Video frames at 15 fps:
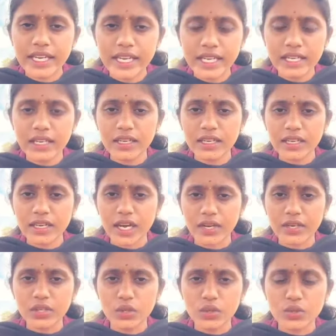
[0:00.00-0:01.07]
In
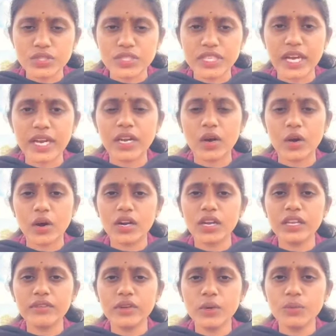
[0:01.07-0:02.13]
conclusion,
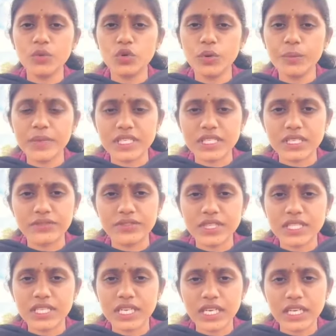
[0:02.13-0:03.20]
Oliver Blume is a
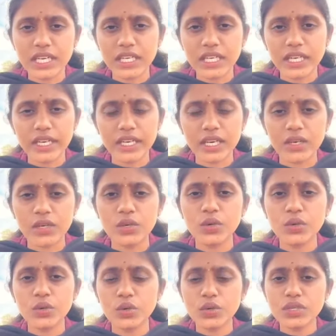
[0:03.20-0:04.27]
visionary leader
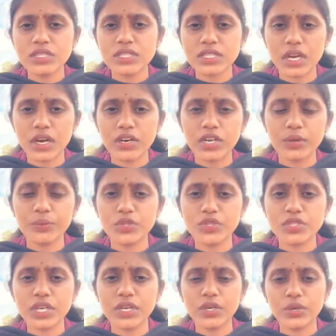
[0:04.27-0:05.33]
whose
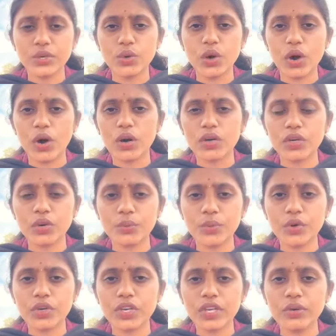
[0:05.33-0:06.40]
contribution to
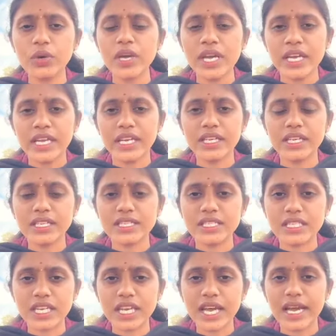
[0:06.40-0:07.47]
automotive
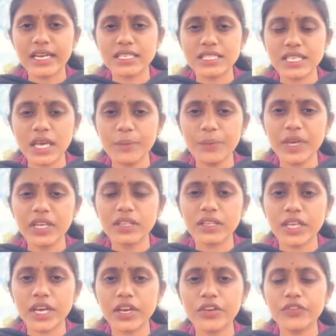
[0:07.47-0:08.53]
industry and
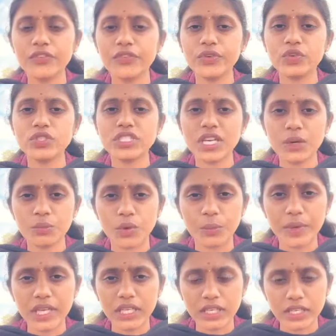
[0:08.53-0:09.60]
shaping the future
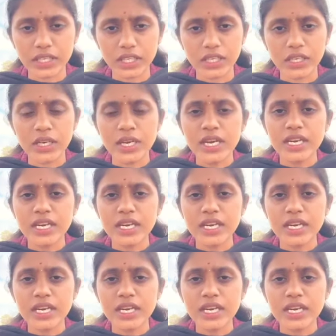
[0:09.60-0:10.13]
mobility.